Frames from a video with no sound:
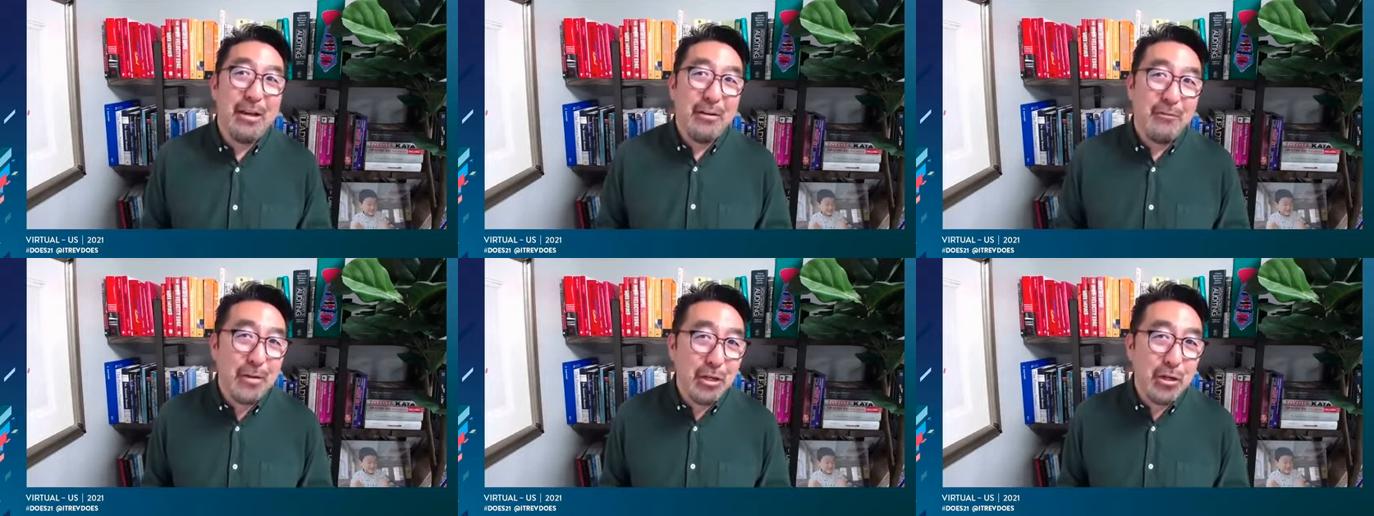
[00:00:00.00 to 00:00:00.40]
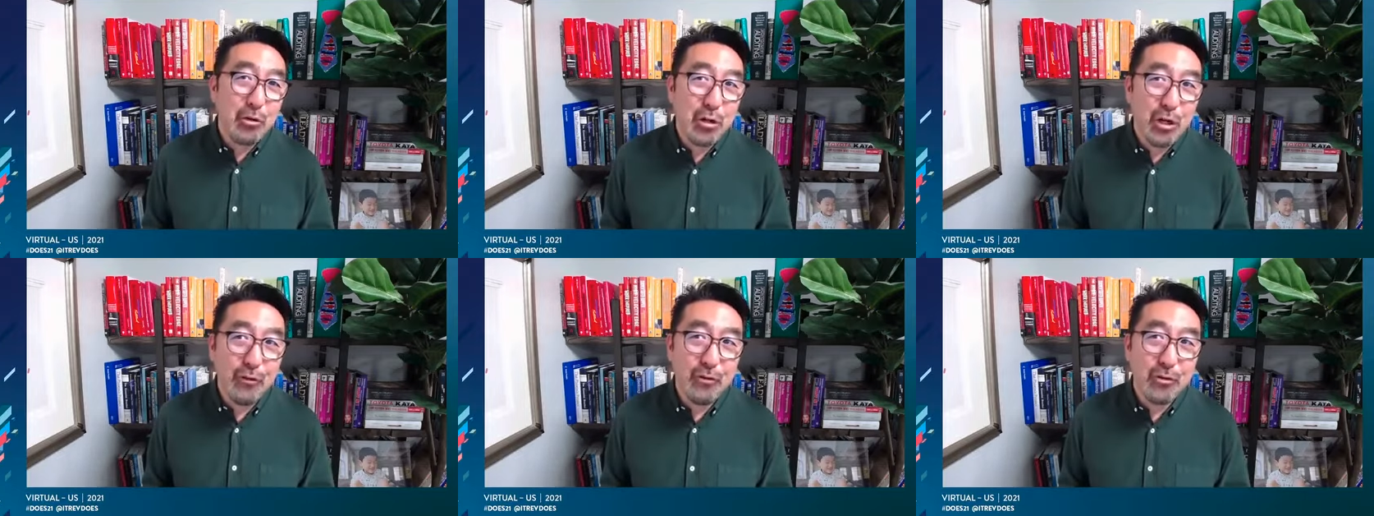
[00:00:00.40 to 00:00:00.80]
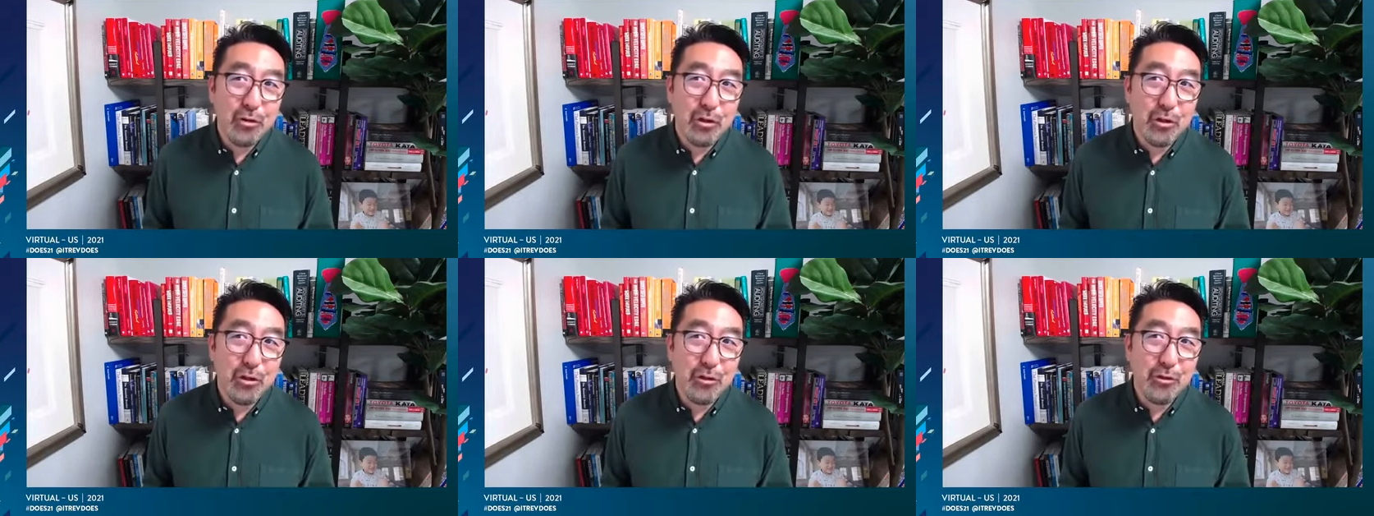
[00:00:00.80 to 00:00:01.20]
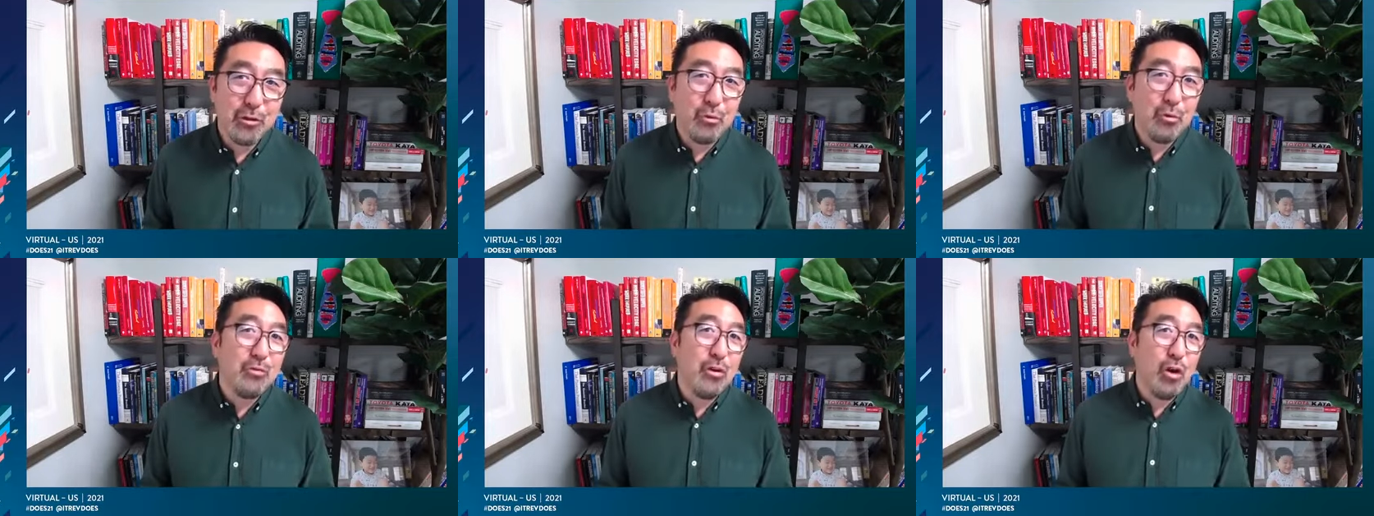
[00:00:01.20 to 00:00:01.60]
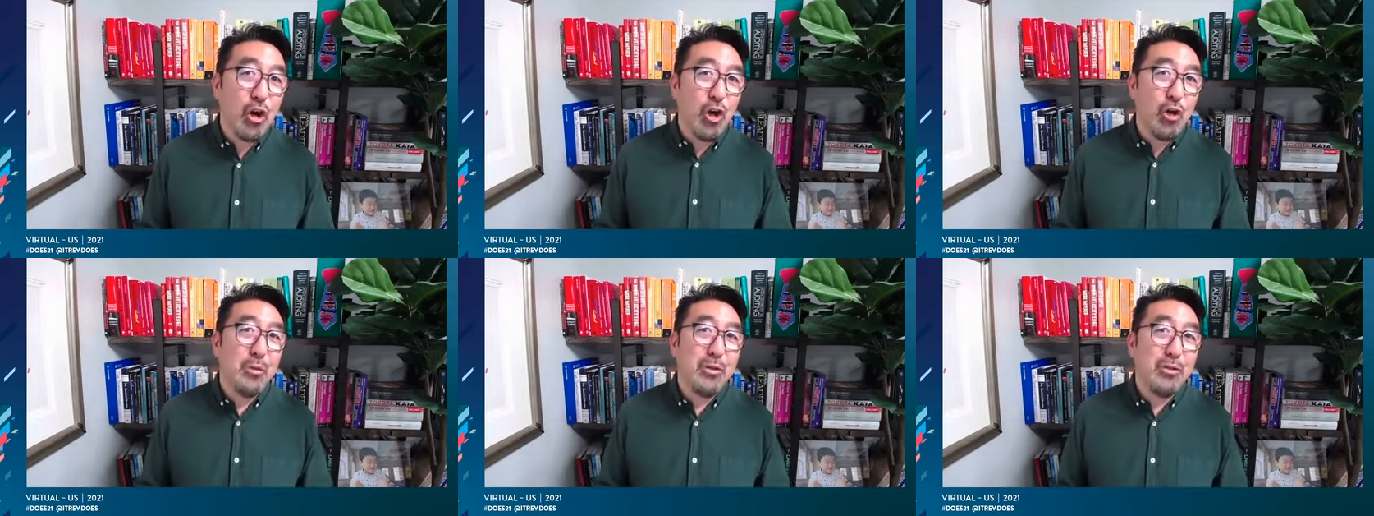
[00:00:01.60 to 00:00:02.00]
video conference calls that we've
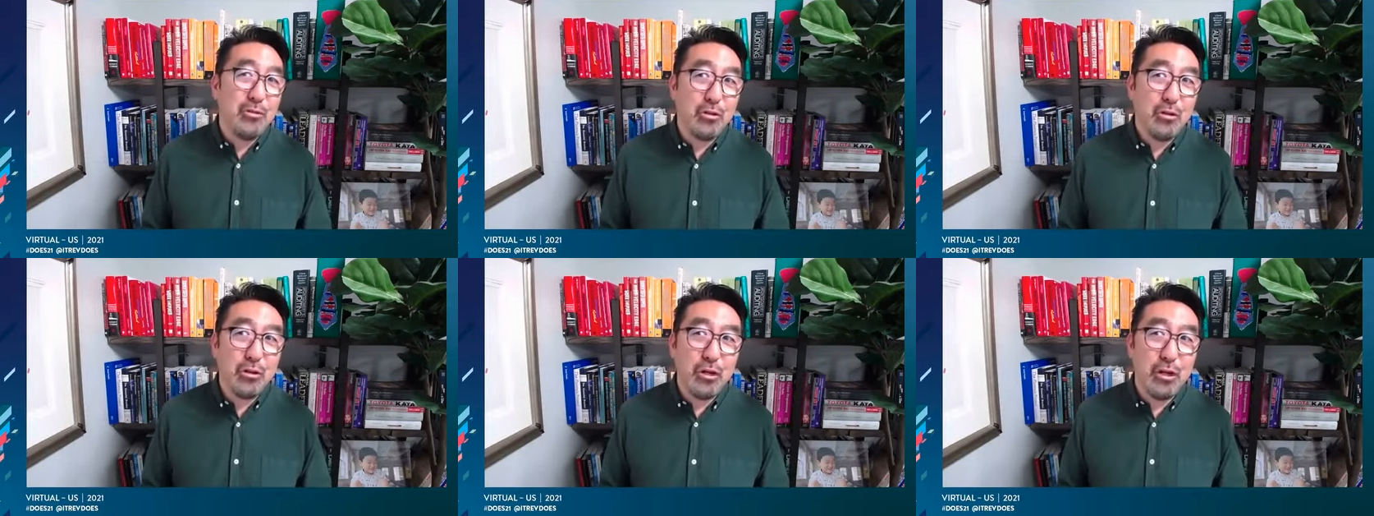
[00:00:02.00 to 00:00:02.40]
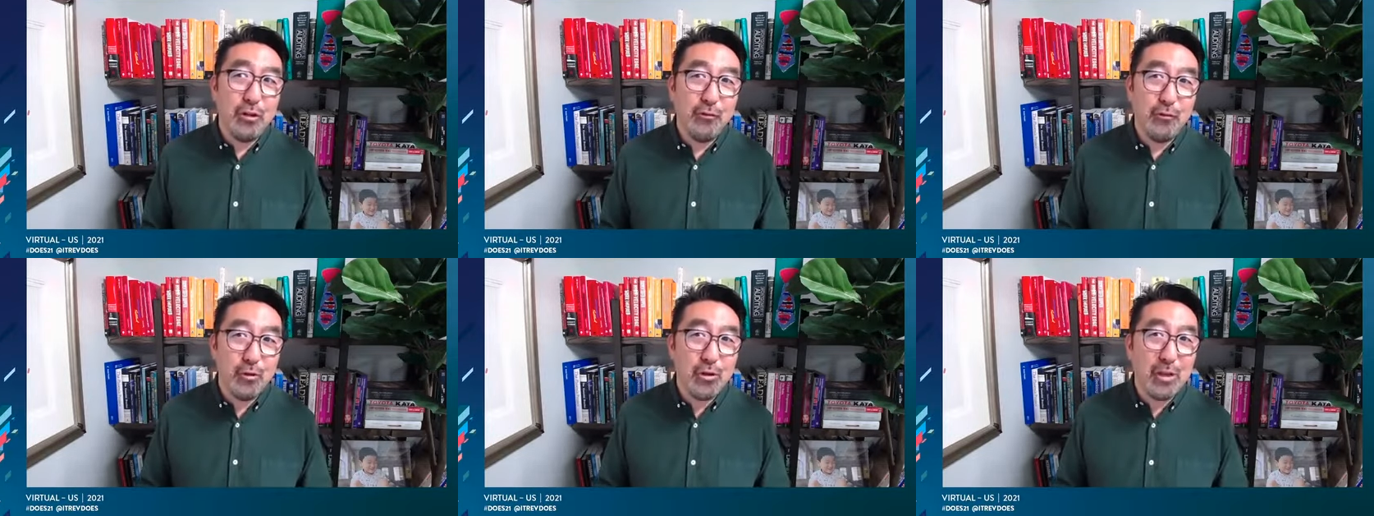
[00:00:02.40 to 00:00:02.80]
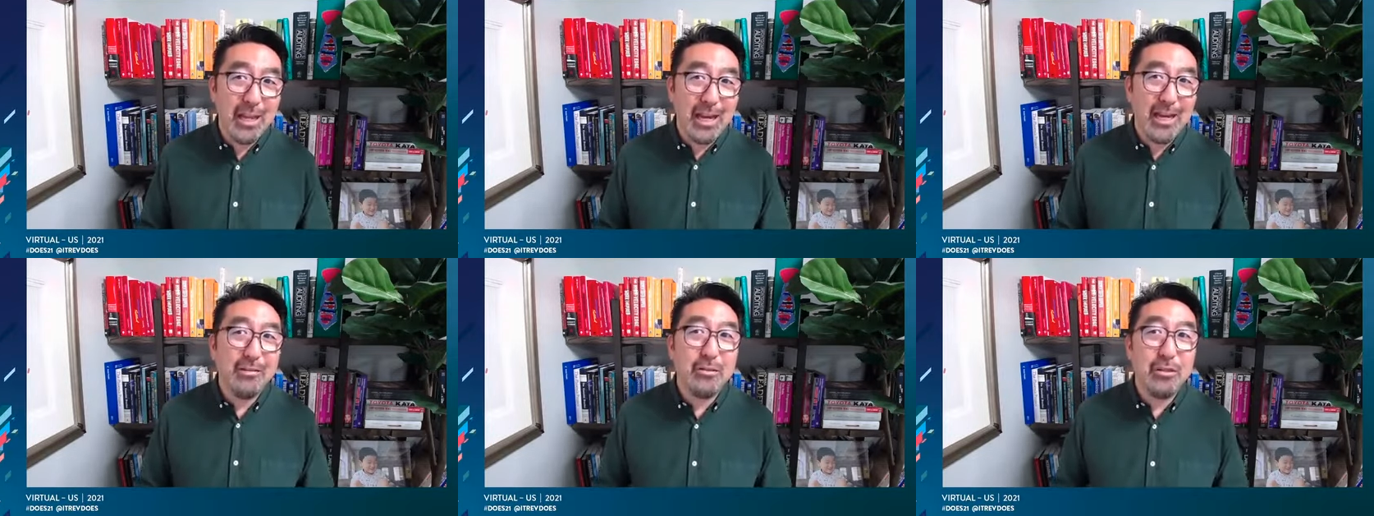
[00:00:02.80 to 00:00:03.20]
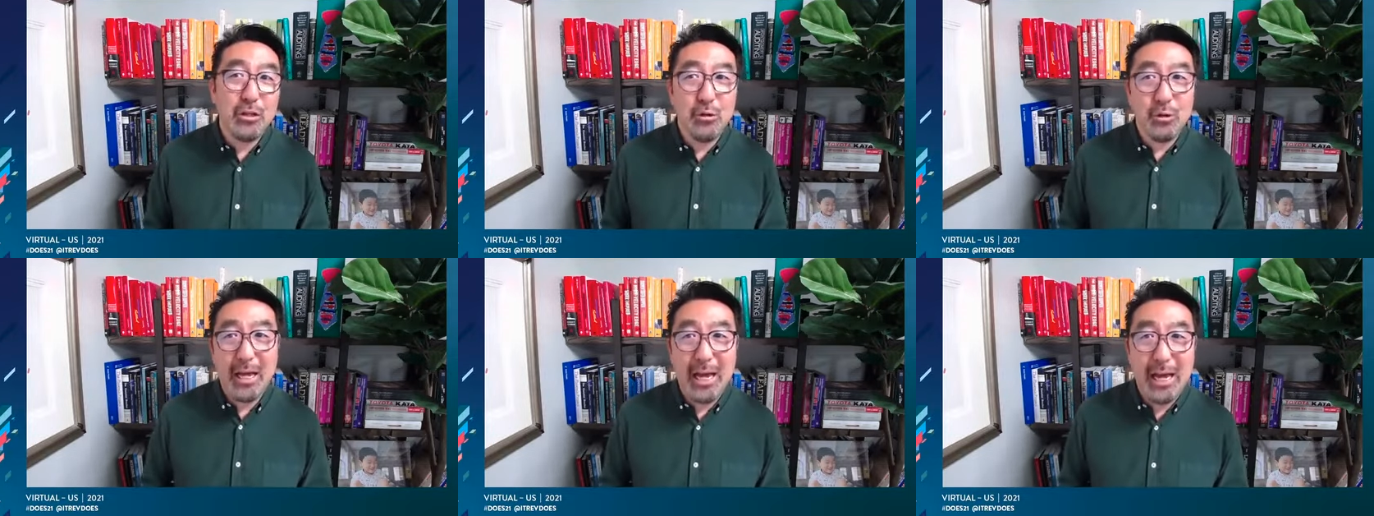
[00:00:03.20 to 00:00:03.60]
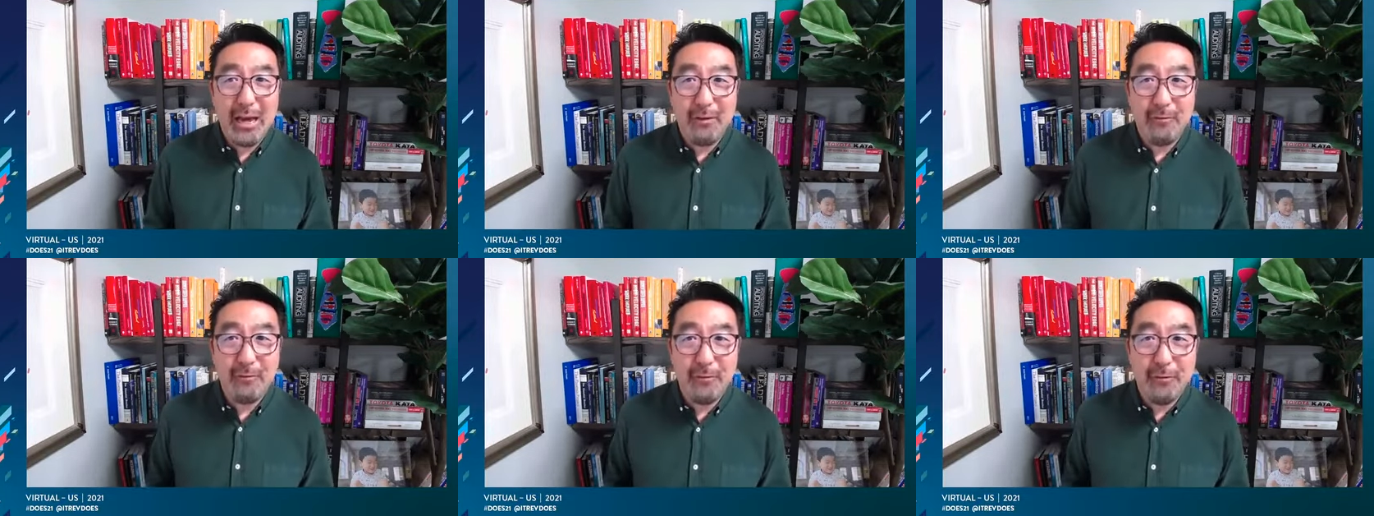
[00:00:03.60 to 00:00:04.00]
all been stuck on for the last year and a
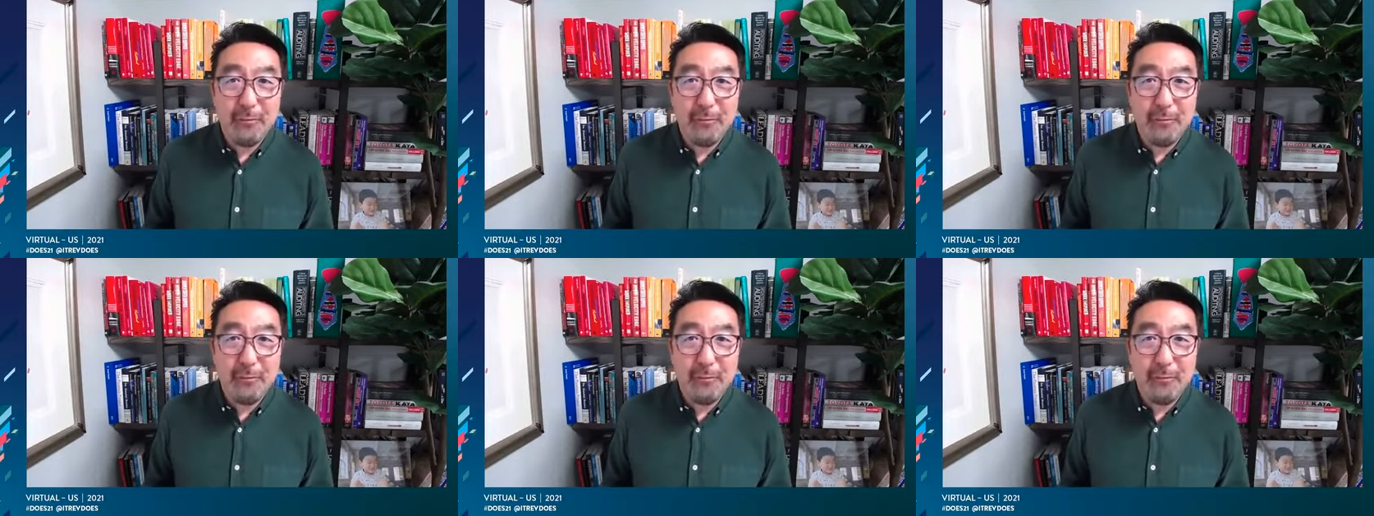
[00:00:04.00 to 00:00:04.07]
half.